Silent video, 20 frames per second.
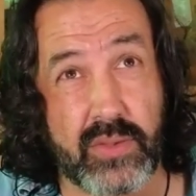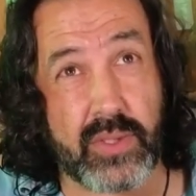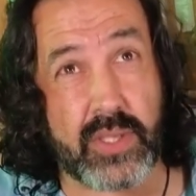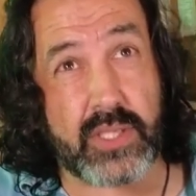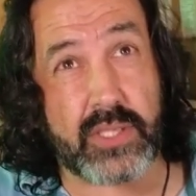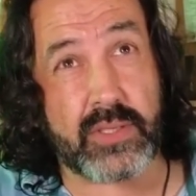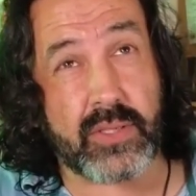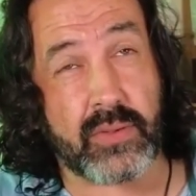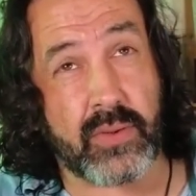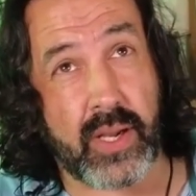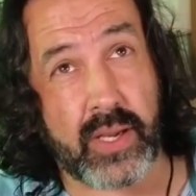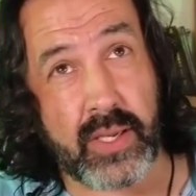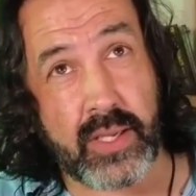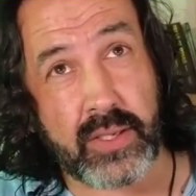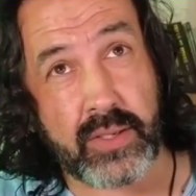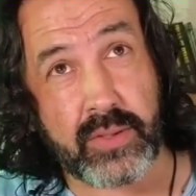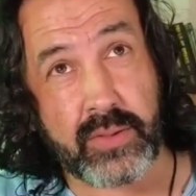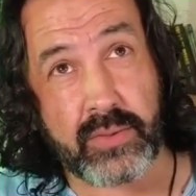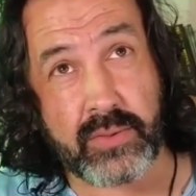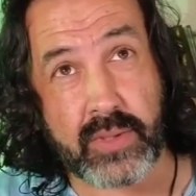Okay, so I
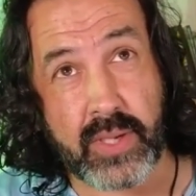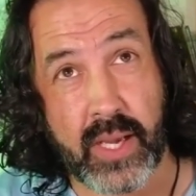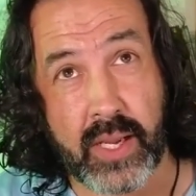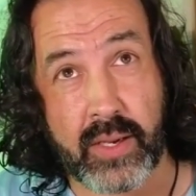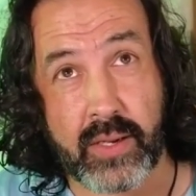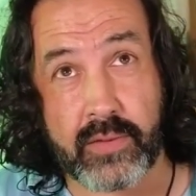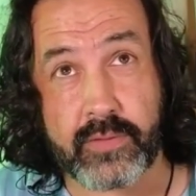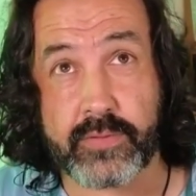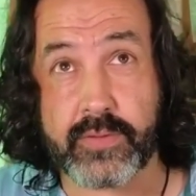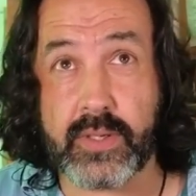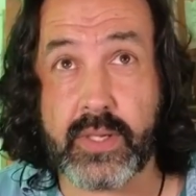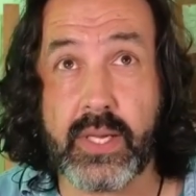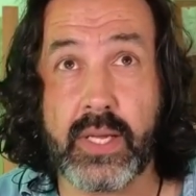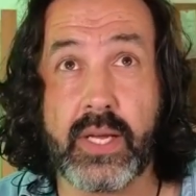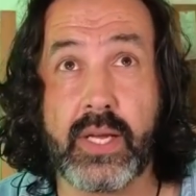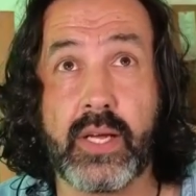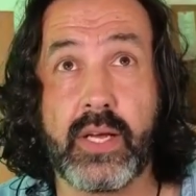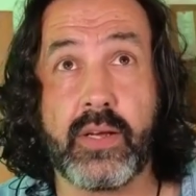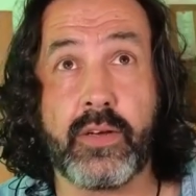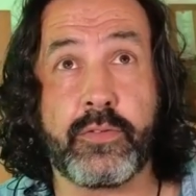need to kind of
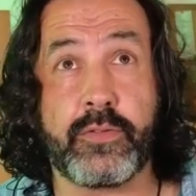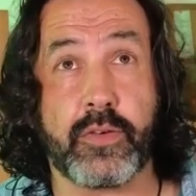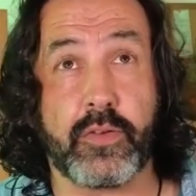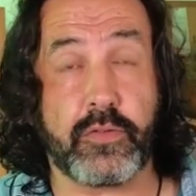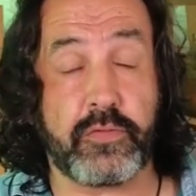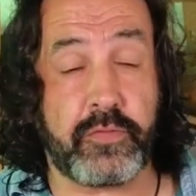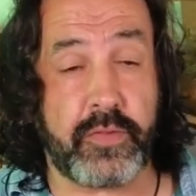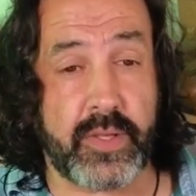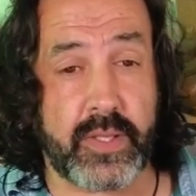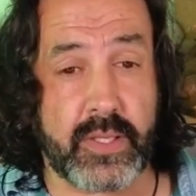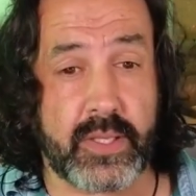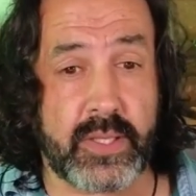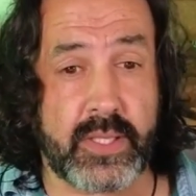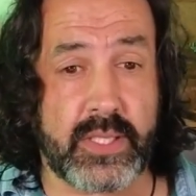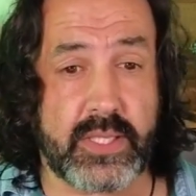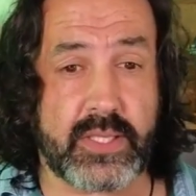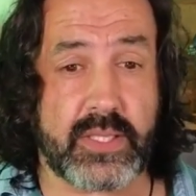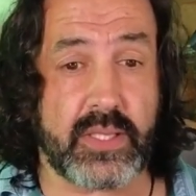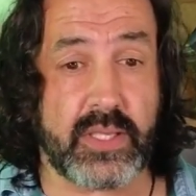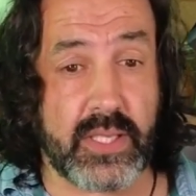fulfill
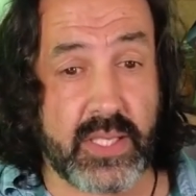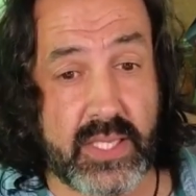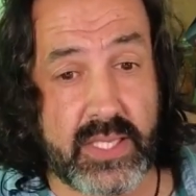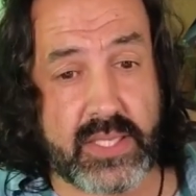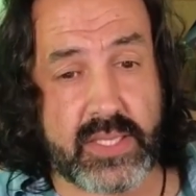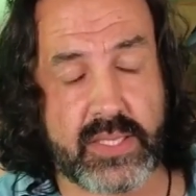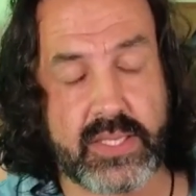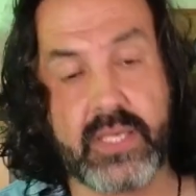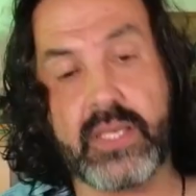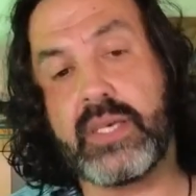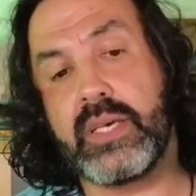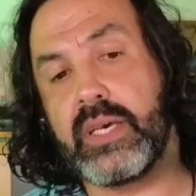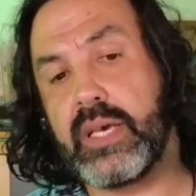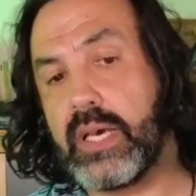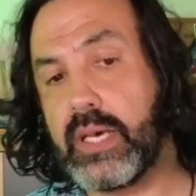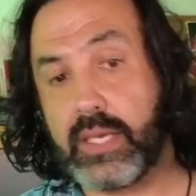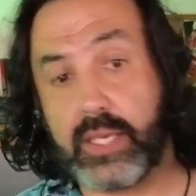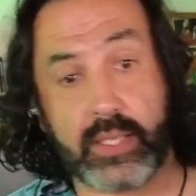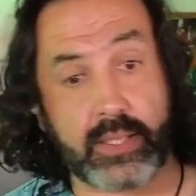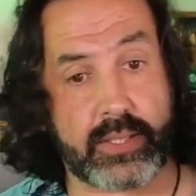these needs.
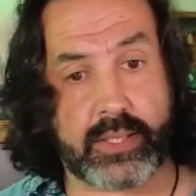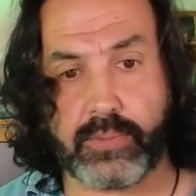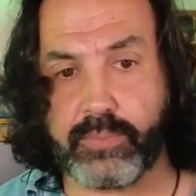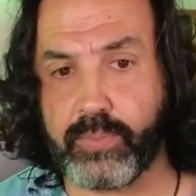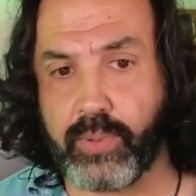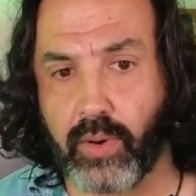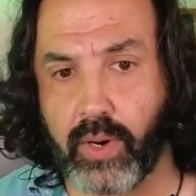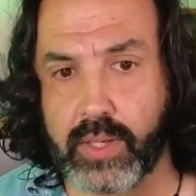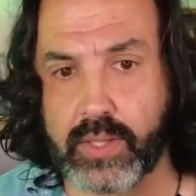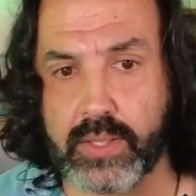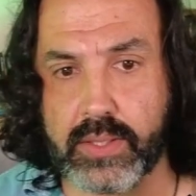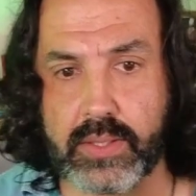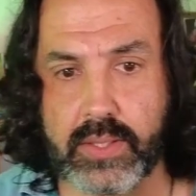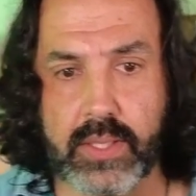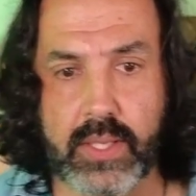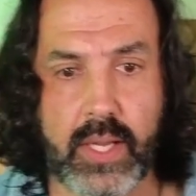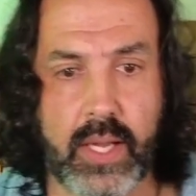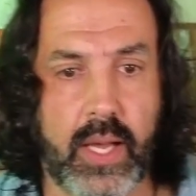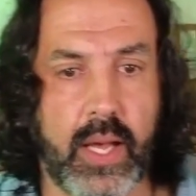It's important.